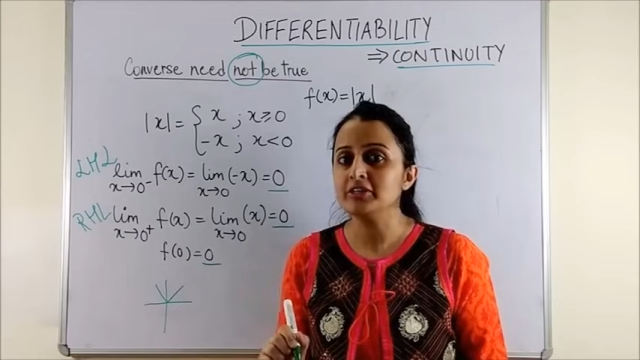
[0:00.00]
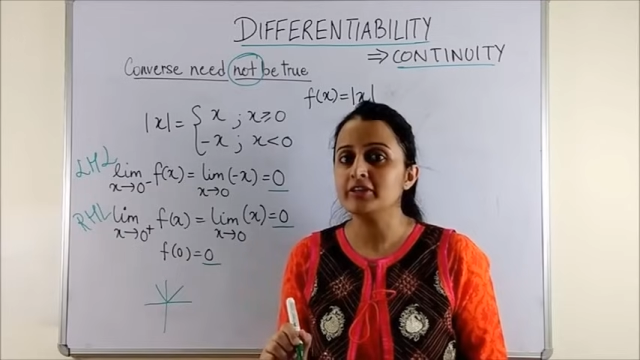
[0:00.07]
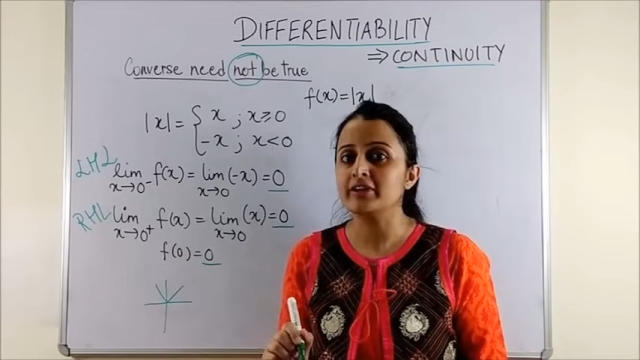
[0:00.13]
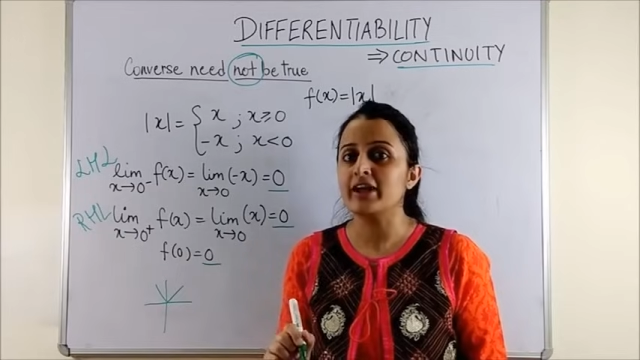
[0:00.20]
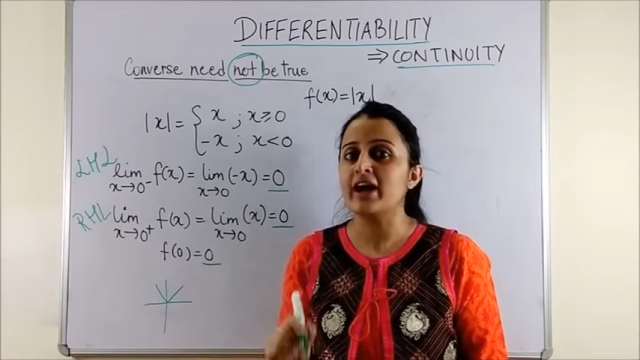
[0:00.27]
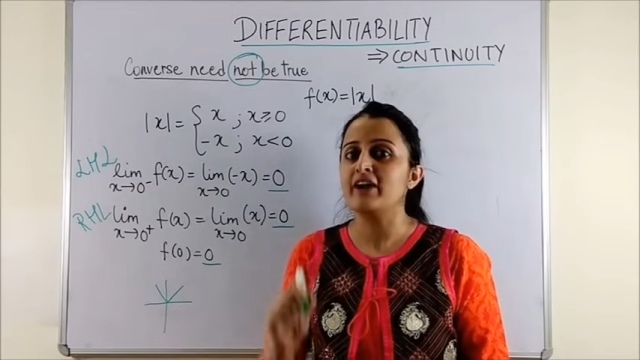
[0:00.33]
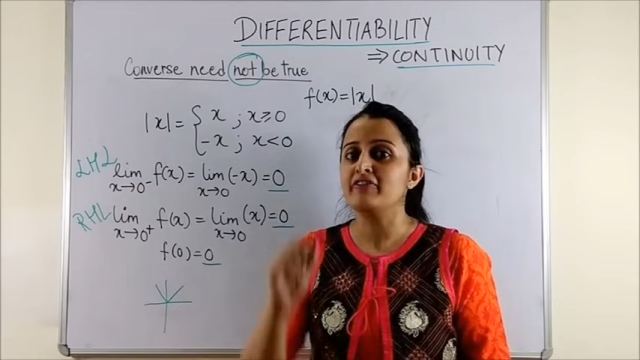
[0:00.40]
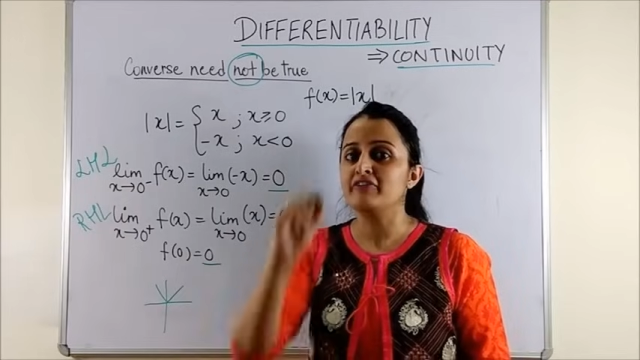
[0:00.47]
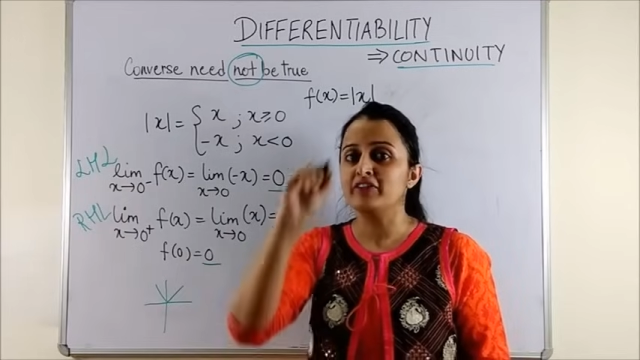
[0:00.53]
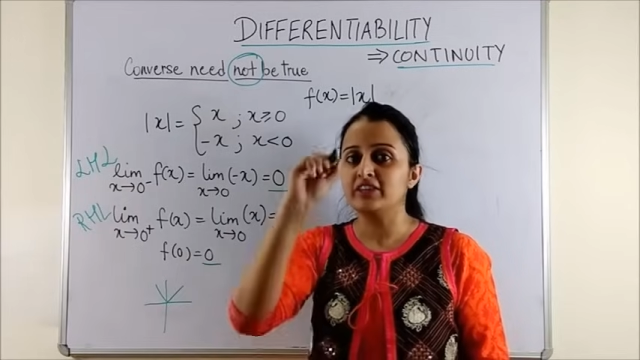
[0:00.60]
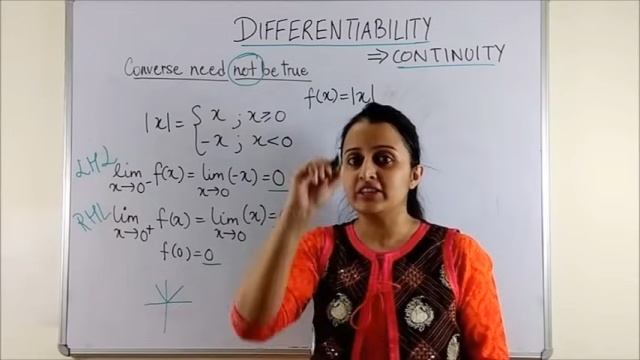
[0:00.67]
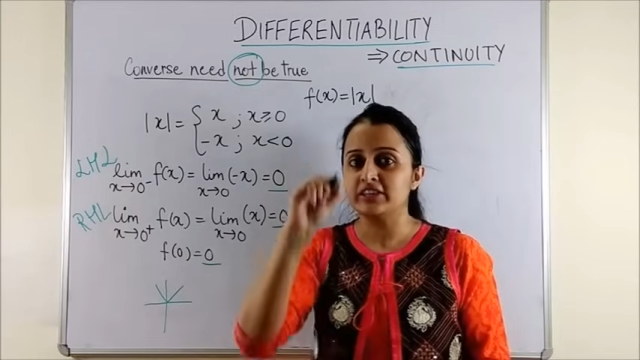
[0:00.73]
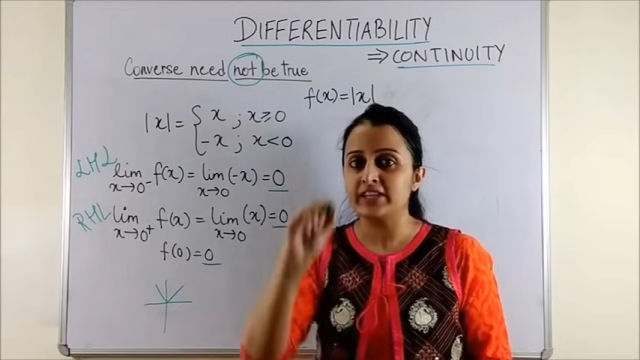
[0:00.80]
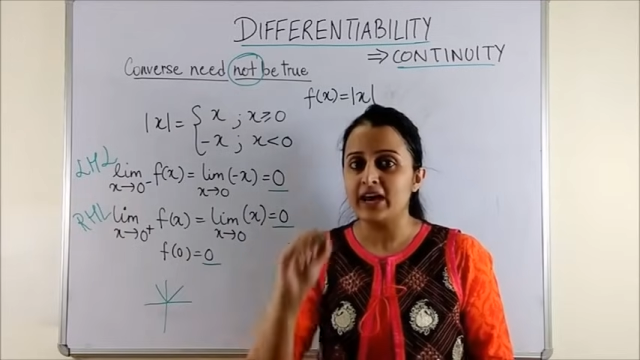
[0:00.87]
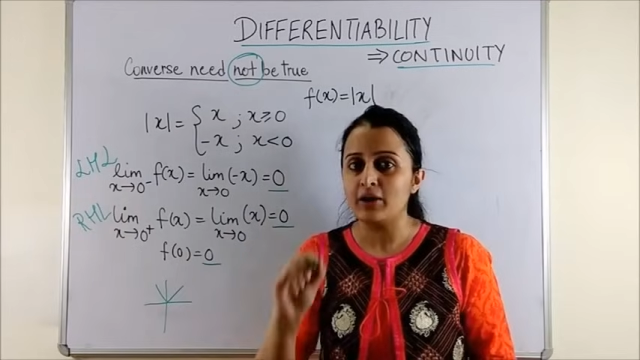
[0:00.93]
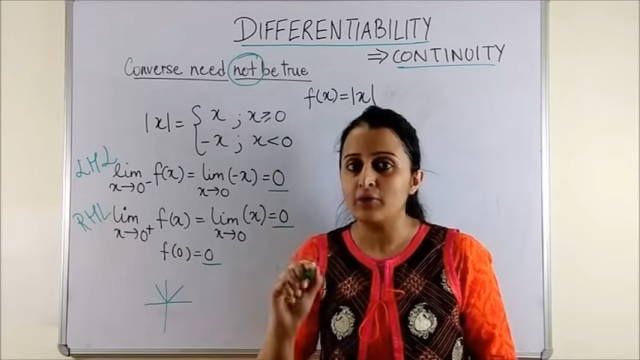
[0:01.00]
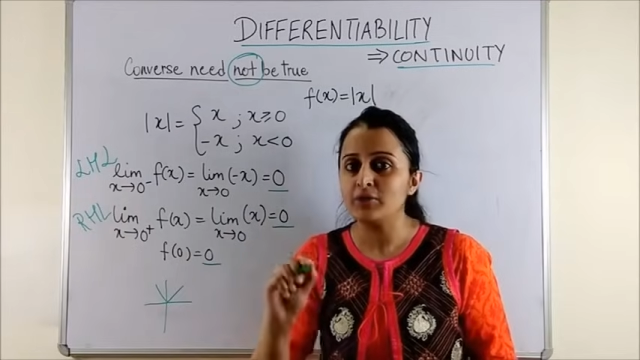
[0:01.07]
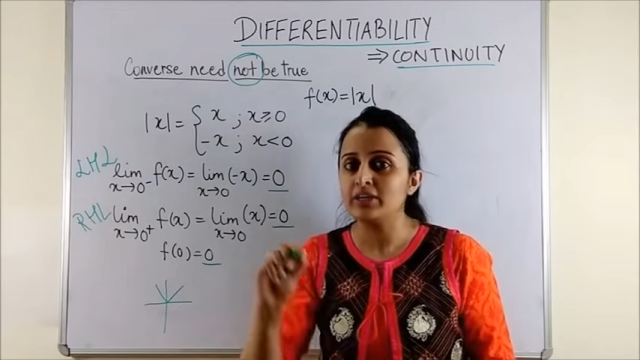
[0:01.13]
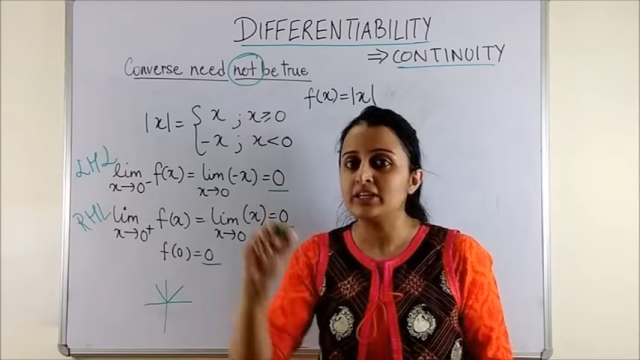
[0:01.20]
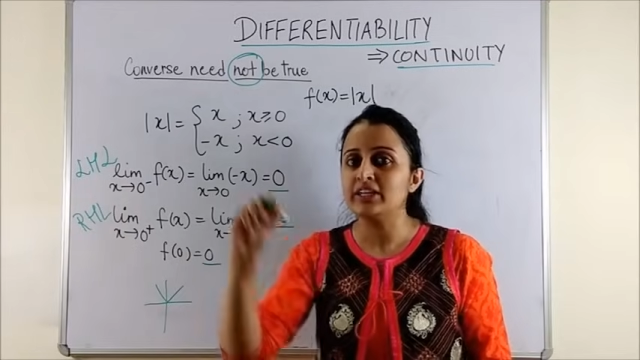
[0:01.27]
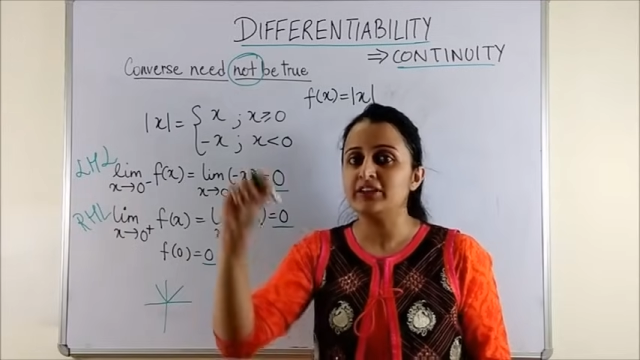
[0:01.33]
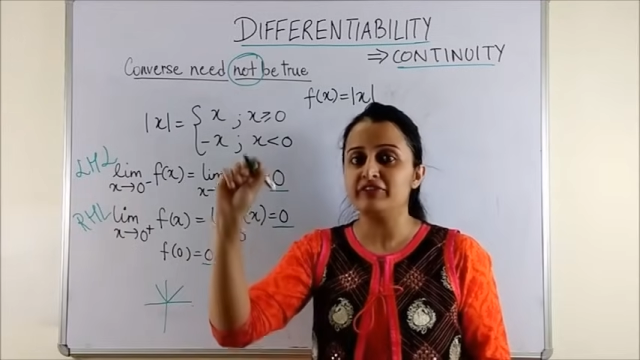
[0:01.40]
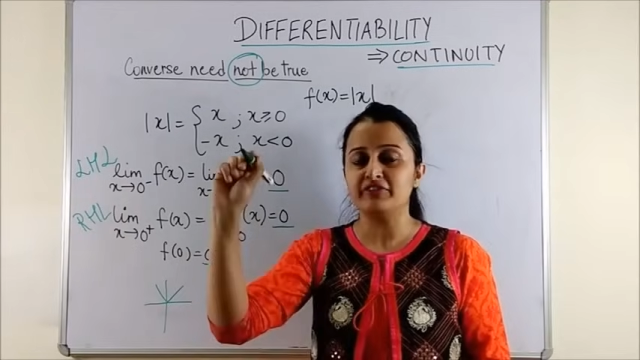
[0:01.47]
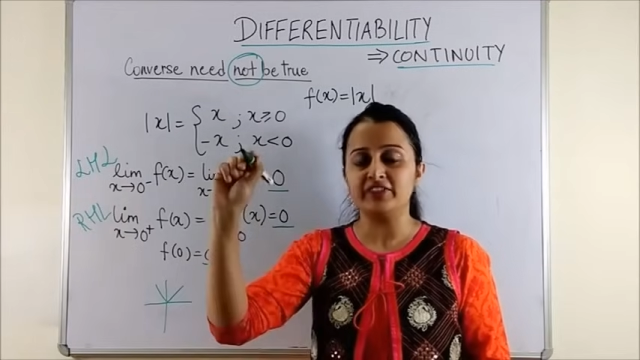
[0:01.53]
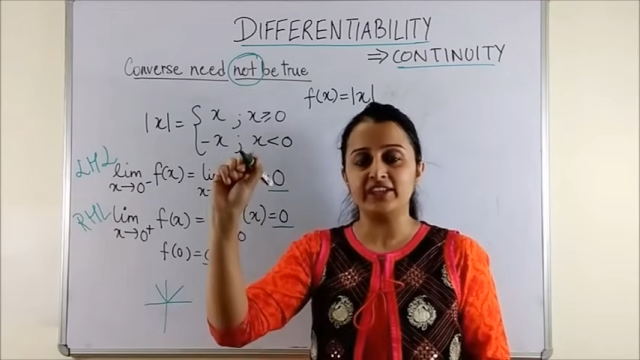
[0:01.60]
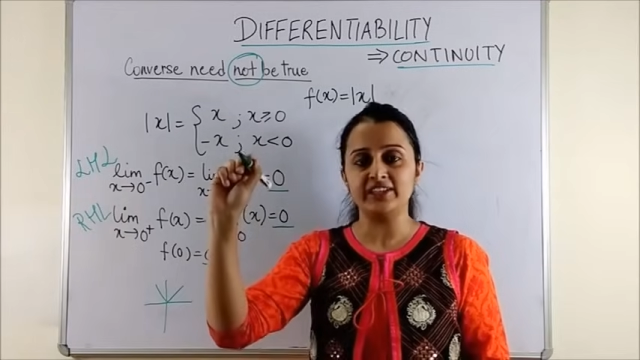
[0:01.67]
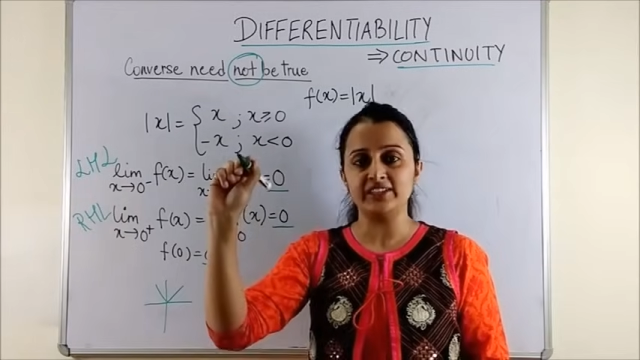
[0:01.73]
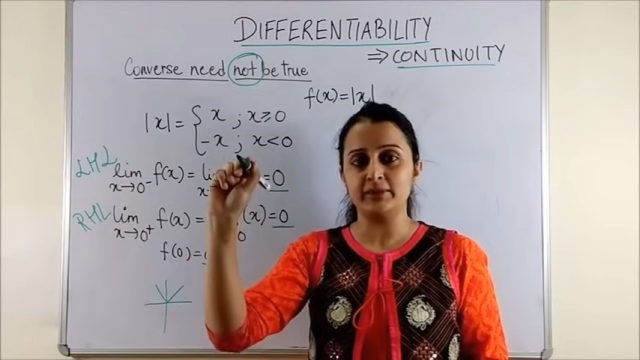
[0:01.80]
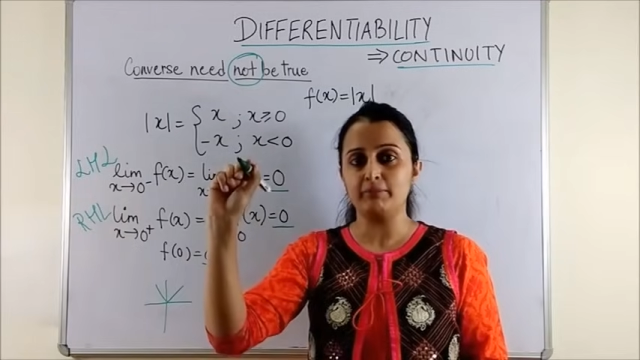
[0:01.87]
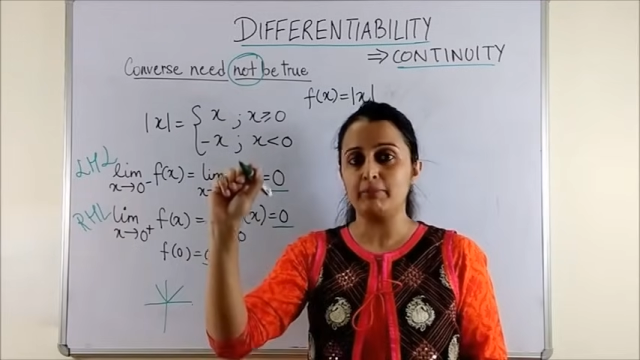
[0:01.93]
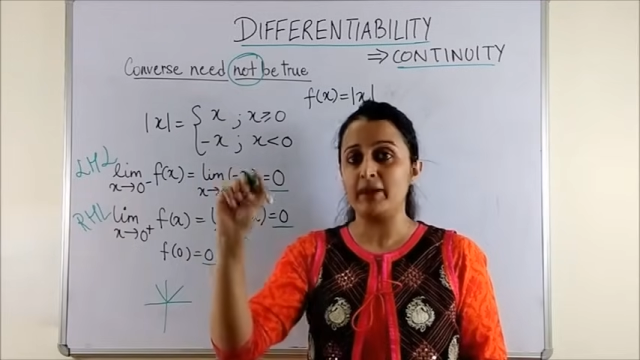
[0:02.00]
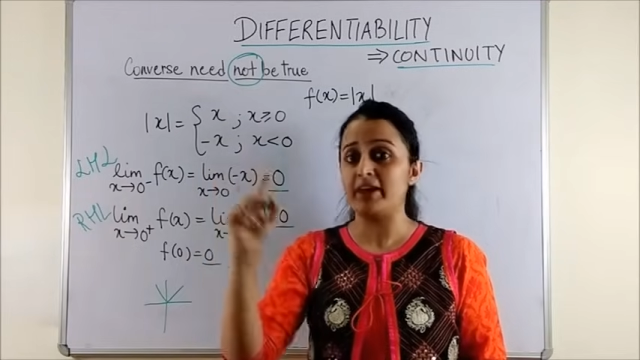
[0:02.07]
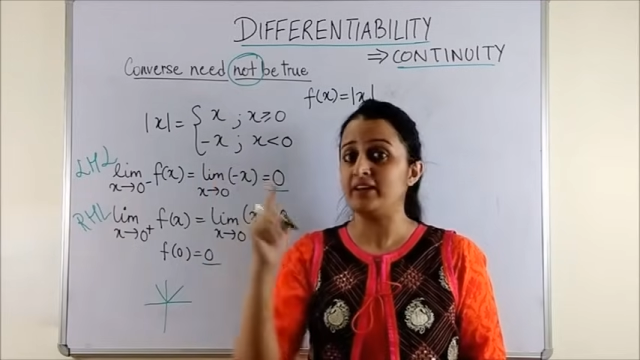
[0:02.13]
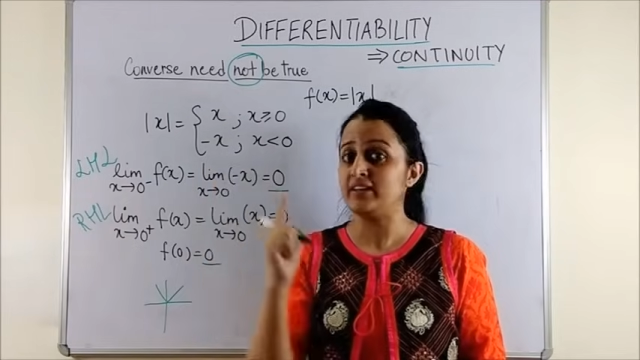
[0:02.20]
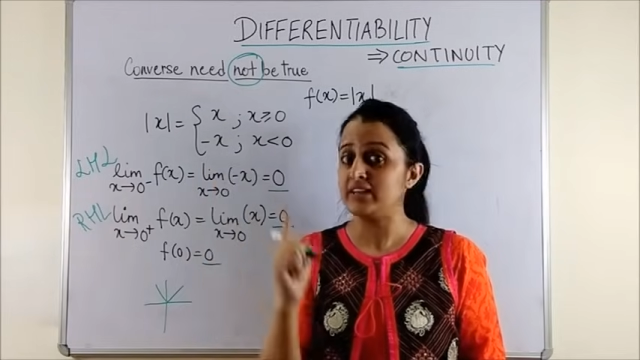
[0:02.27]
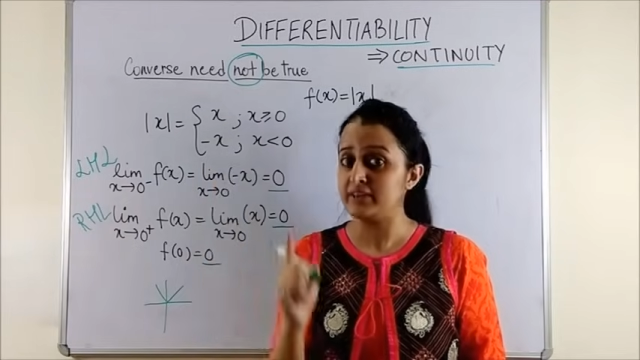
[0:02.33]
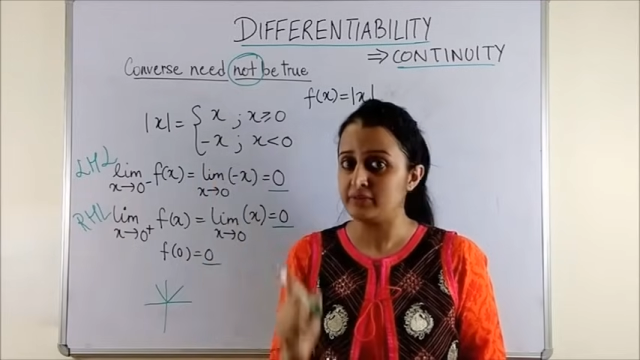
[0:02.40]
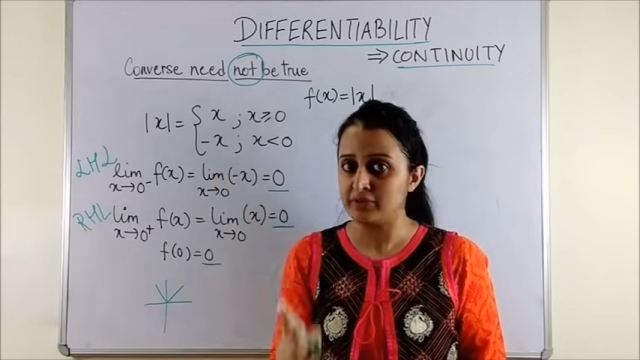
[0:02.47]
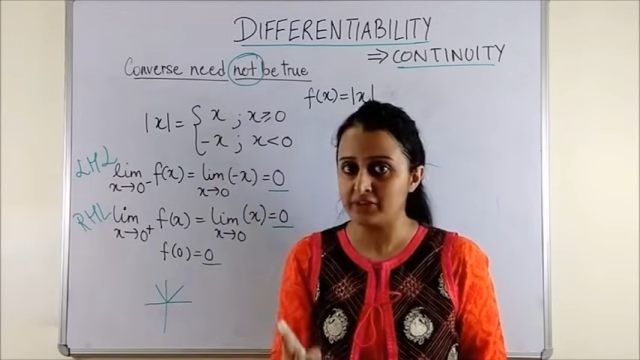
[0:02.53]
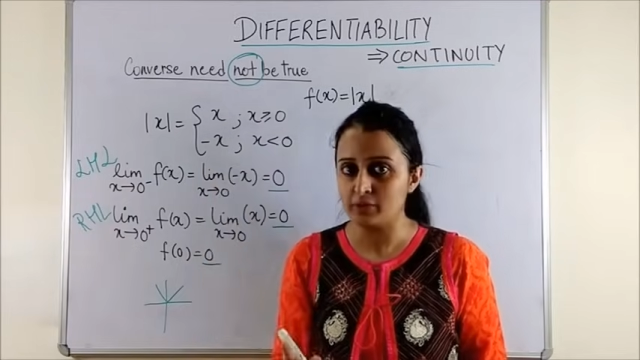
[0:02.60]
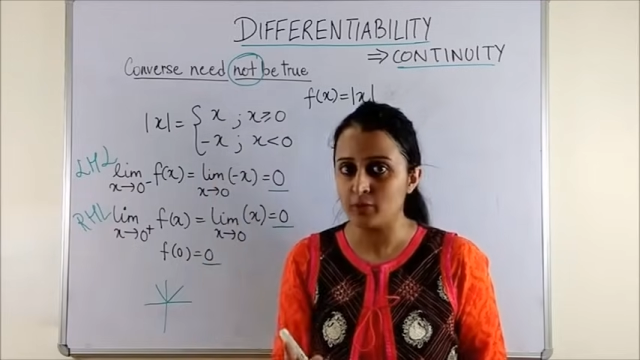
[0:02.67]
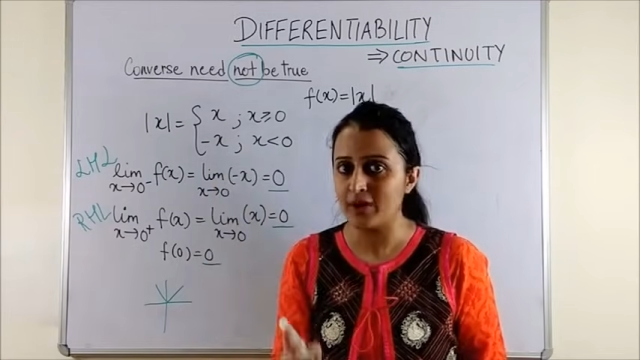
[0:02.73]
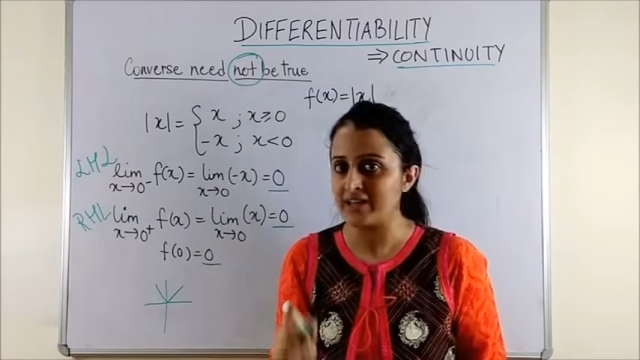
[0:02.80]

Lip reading: the graph without lifting the pen even